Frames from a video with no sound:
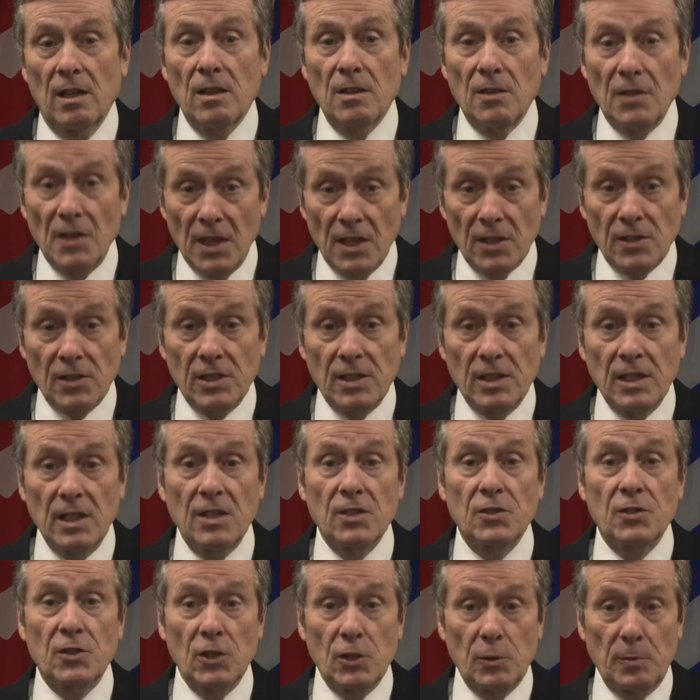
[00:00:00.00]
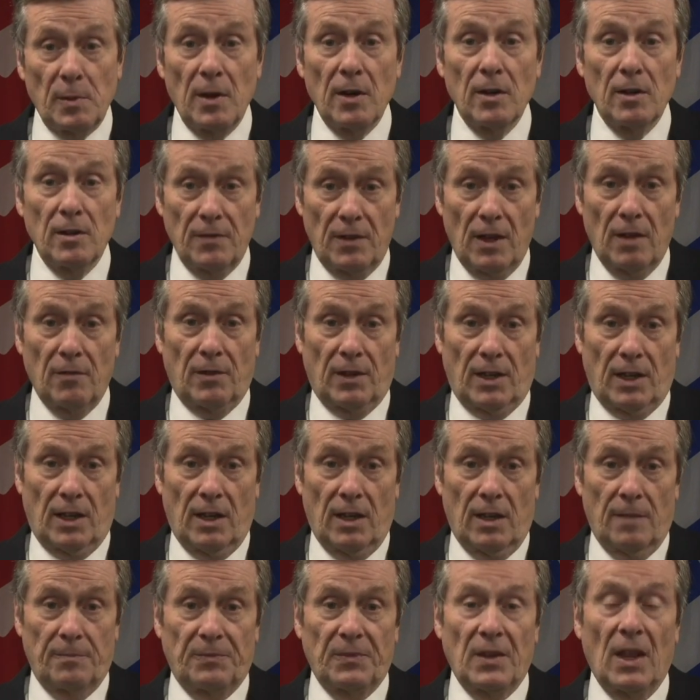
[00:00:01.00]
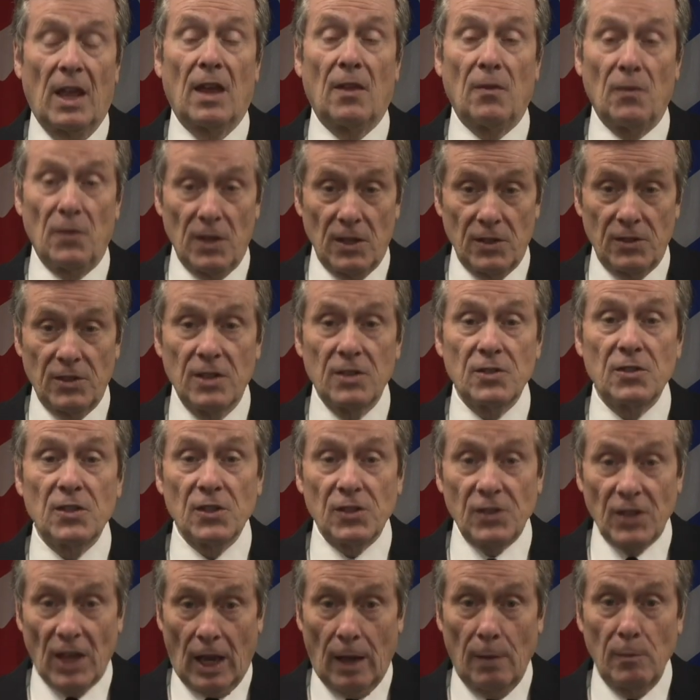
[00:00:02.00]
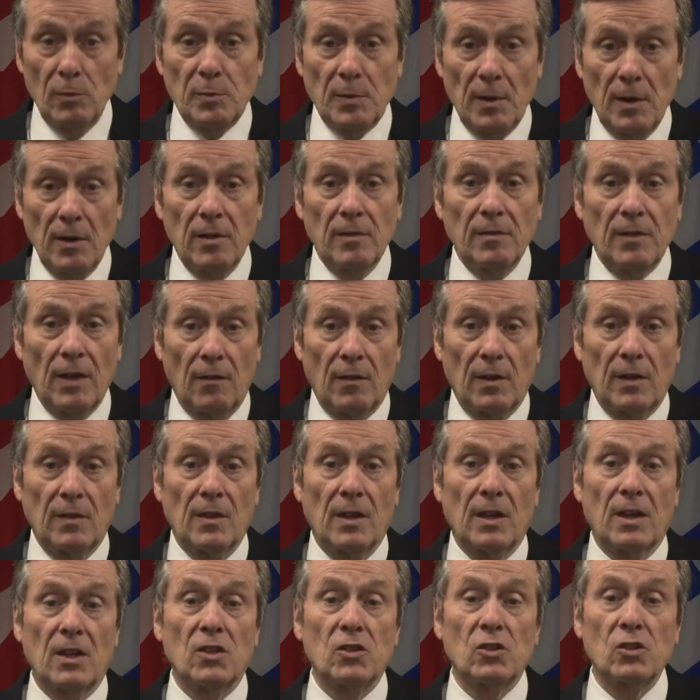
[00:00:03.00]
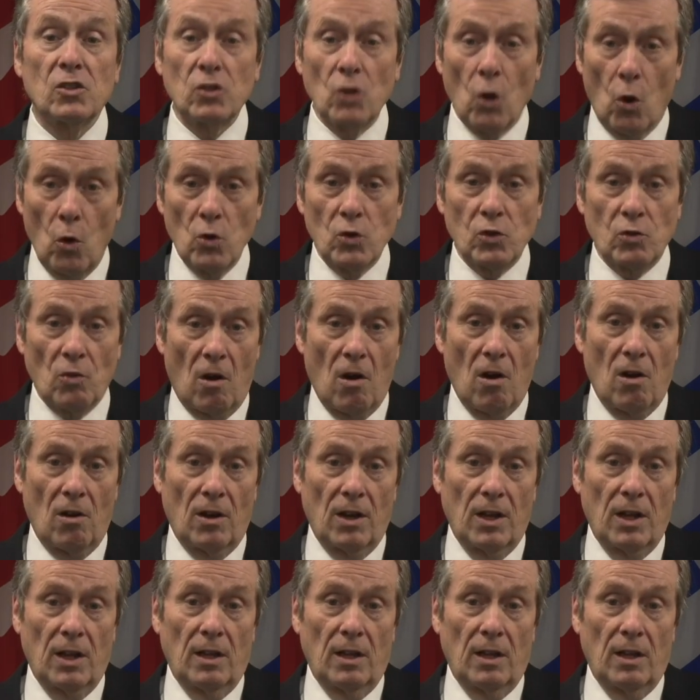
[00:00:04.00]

This is the spirit of giving, and this is the same spirit of giving that is so strong